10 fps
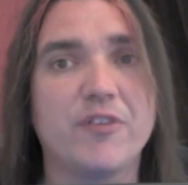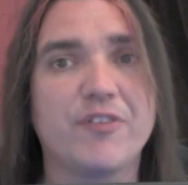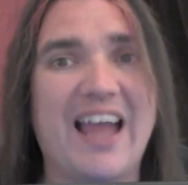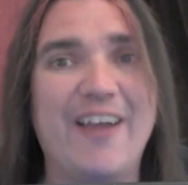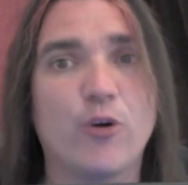of
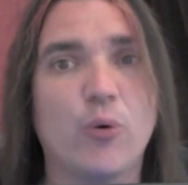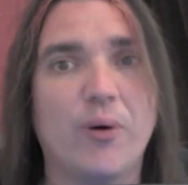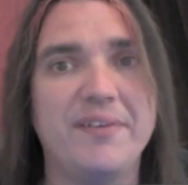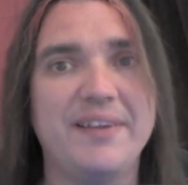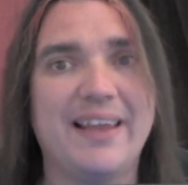Kyle
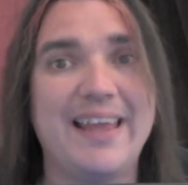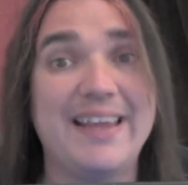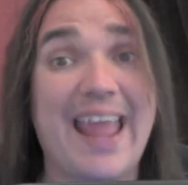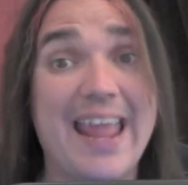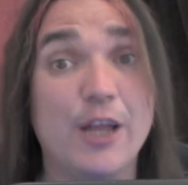Court,
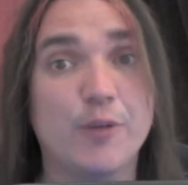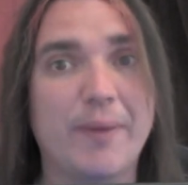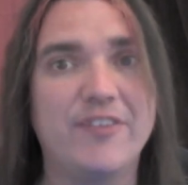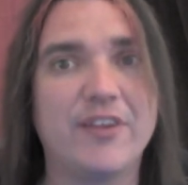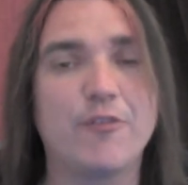D-Lake, and
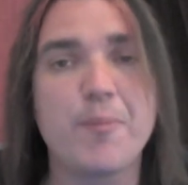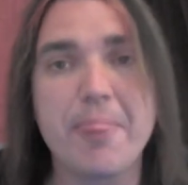myself.